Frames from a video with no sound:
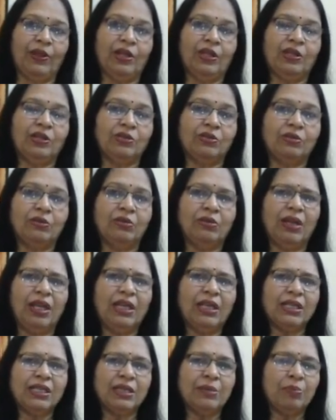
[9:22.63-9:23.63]
So it
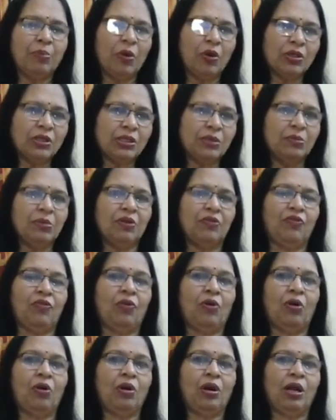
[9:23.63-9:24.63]
is impossible
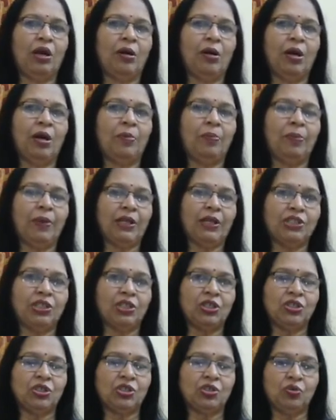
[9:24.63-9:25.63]
for a patient
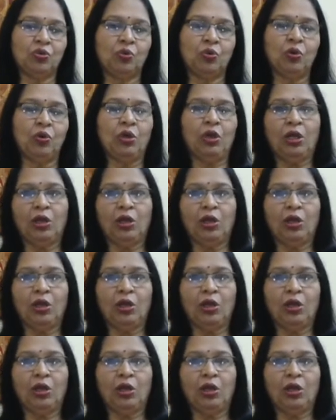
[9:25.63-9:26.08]
to